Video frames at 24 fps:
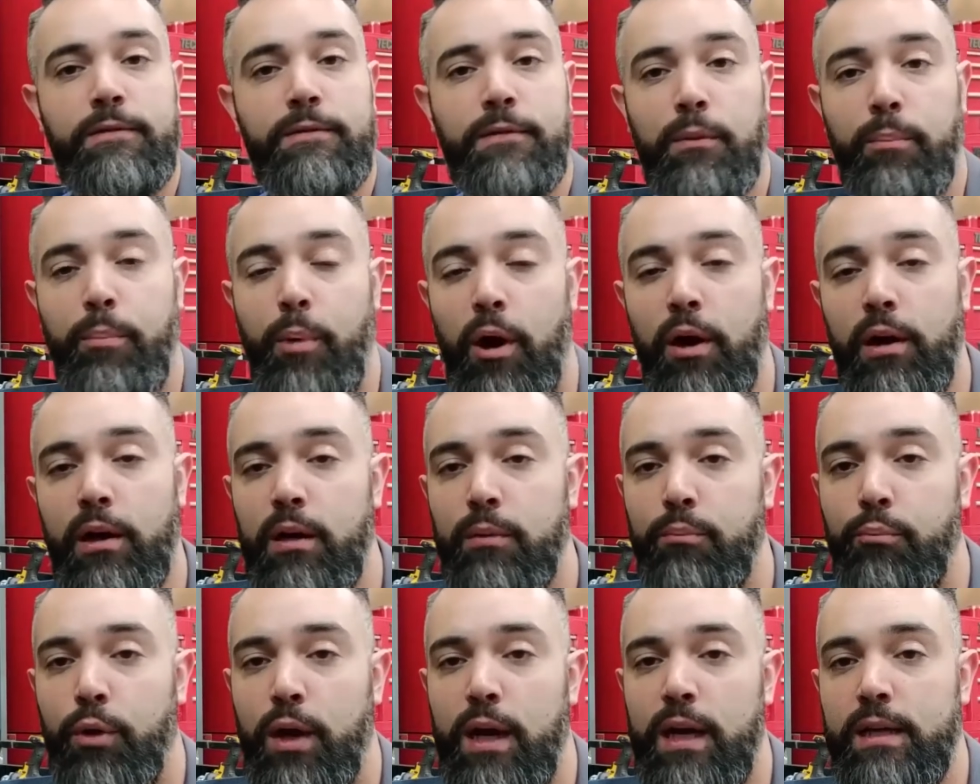for
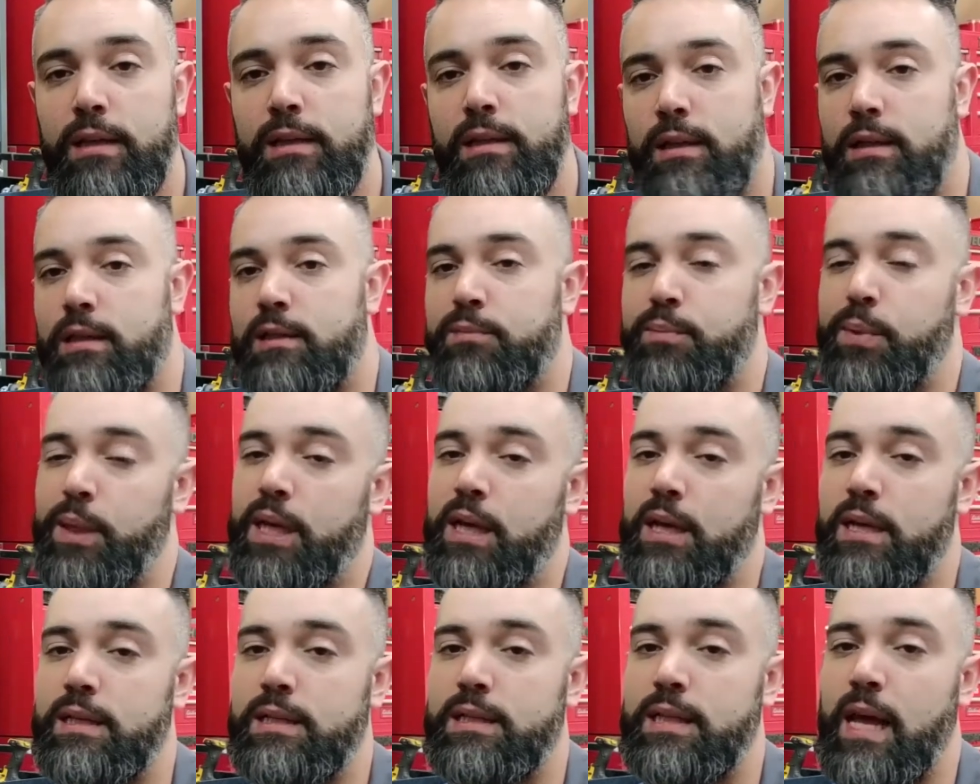parking brakes is
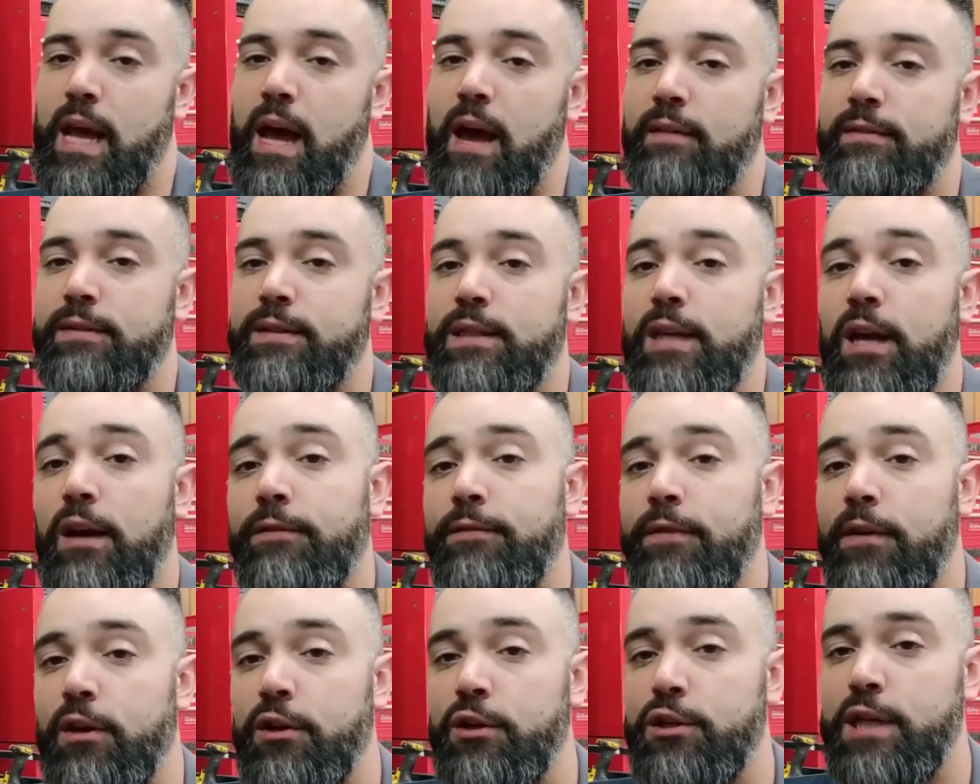because they have
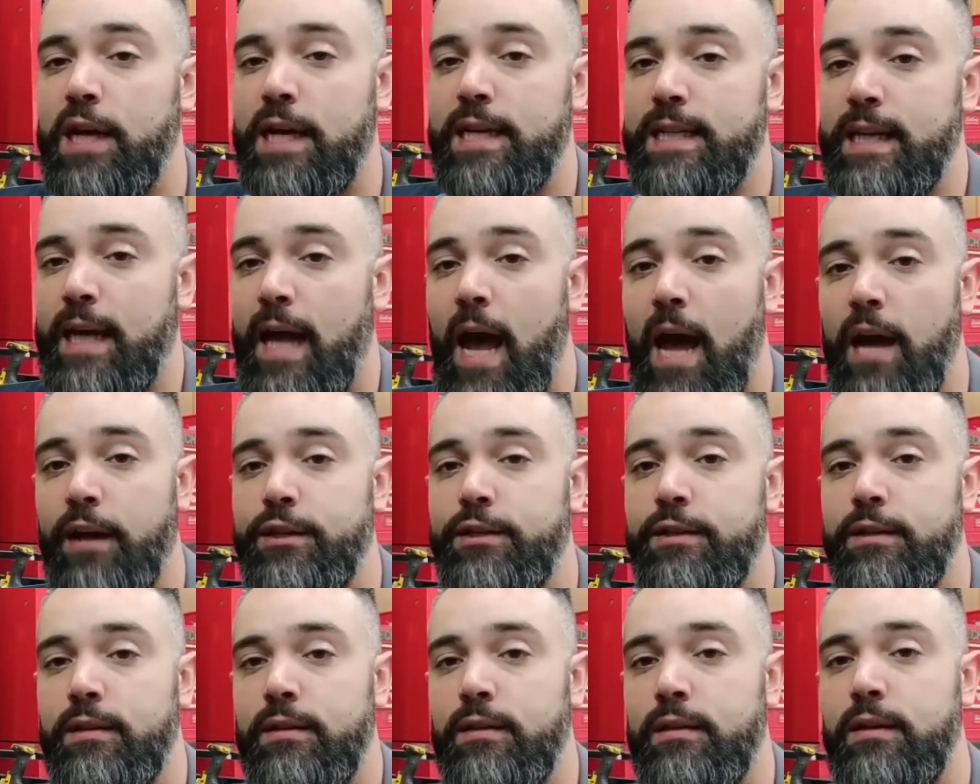self-energizing
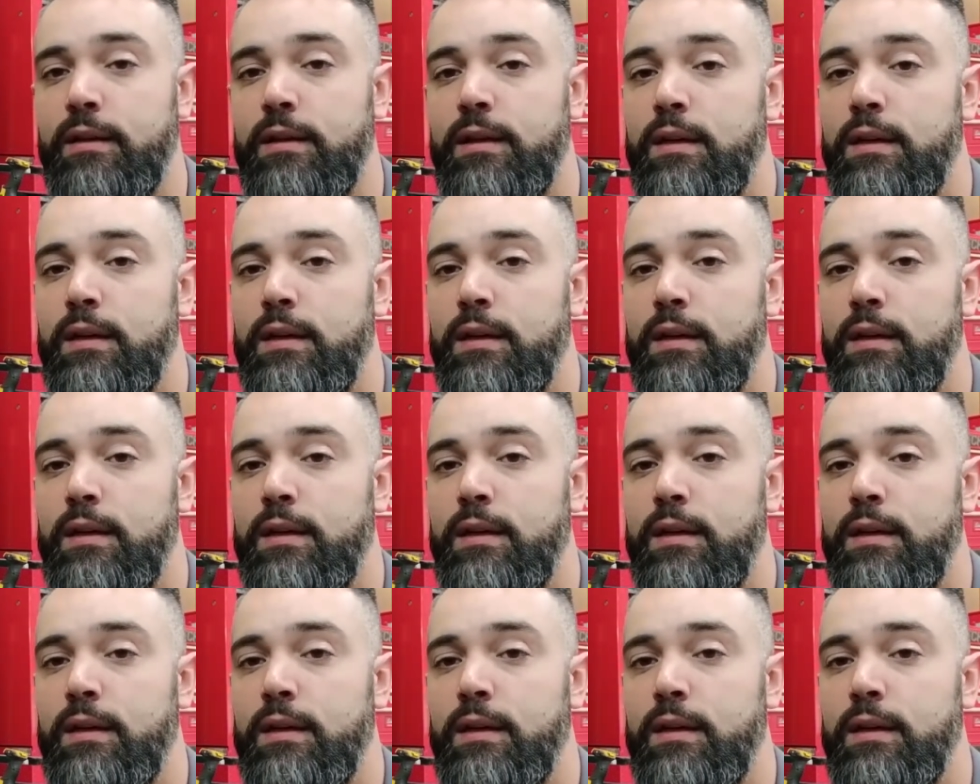action.